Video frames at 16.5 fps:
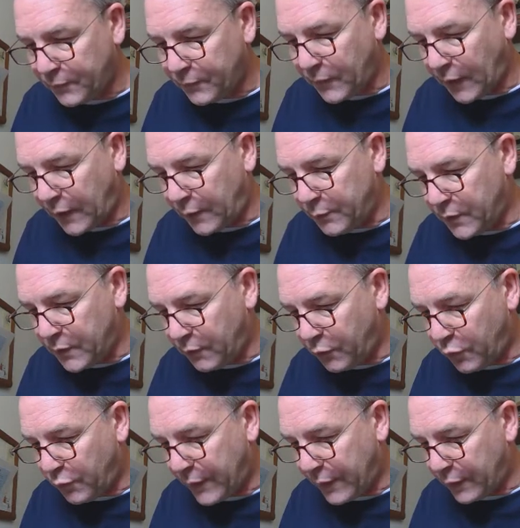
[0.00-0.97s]
I'm going to go for
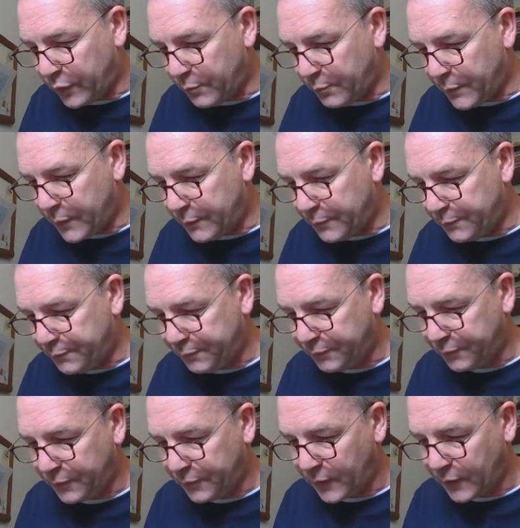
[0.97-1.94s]
a round number.
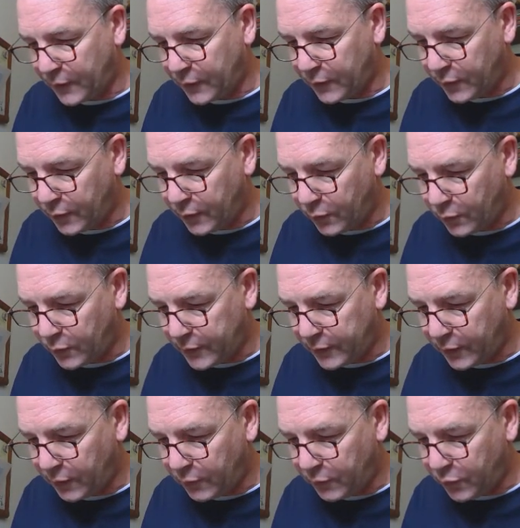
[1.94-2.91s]
So let's
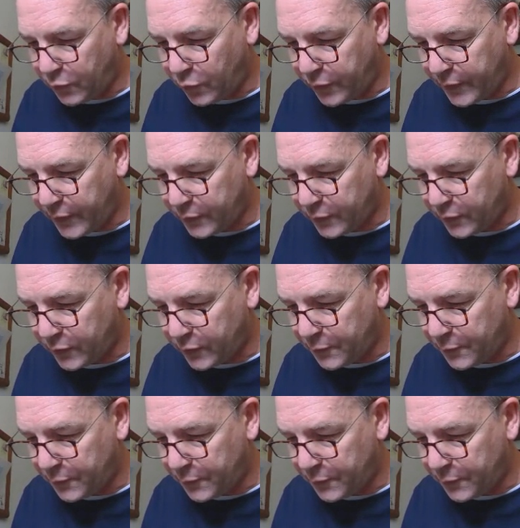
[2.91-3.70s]
go 4,000.